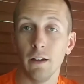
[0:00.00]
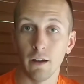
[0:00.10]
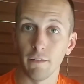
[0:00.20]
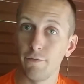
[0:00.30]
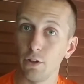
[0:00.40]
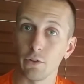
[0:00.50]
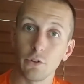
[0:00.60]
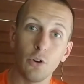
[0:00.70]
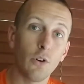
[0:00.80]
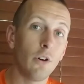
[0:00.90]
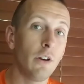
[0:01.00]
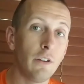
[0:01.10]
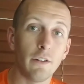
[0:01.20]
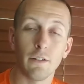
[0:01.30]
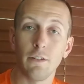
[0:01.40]
I'm feeling
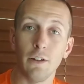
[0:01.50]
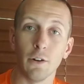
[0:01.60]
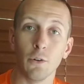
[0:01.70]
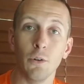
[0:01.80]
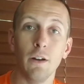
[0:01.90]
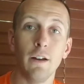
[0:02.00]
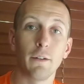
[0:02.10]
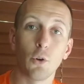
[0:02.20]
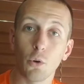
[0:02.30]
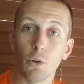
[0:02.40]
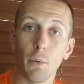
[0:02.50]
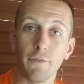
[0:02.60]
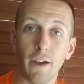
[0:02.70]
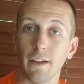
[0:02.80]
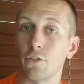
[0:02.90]
good, going a little bit
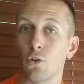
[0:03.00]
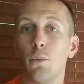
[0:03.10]
faster.